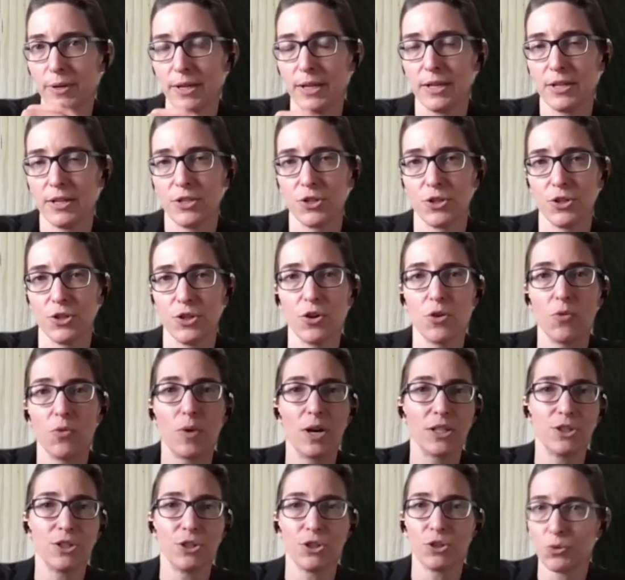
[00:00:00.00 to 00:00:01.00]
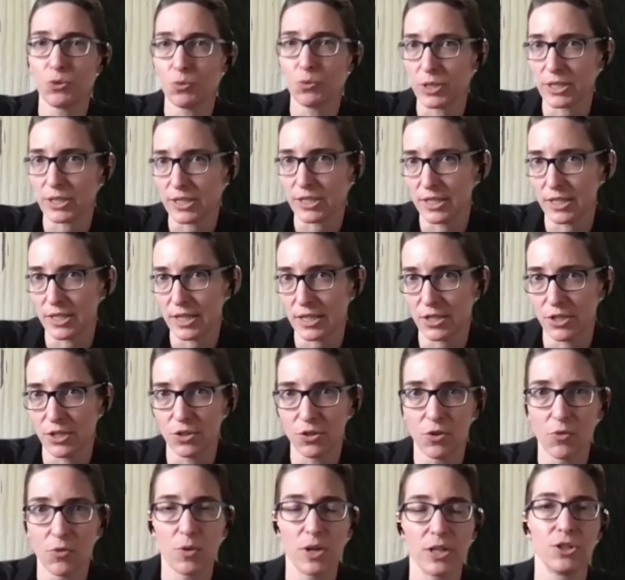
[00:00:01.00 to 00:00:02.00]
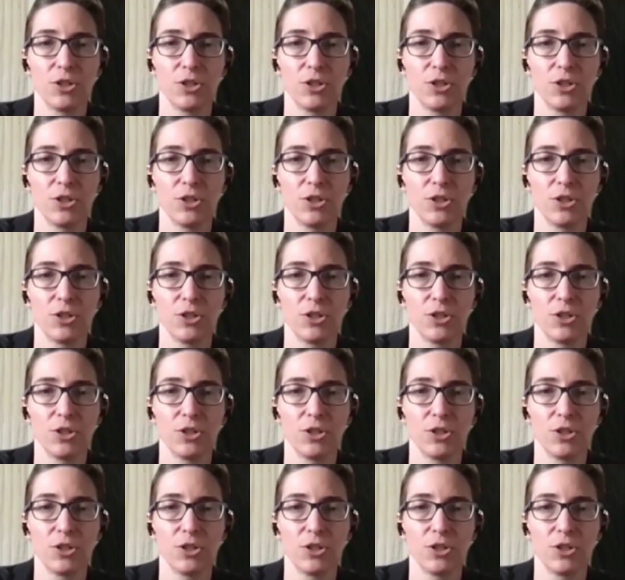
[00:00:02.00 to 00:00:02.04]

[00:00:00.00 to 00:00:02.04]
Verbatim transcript: So you don't want to twist it. You don't want